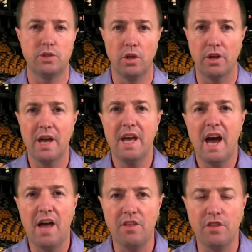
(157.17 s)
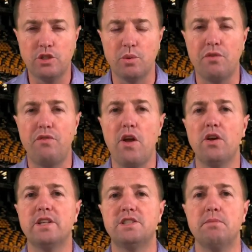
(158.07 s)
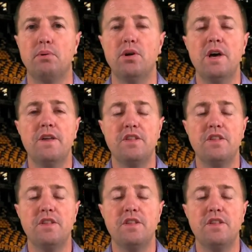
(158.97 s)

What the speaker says: So look, I think this one fairly simple.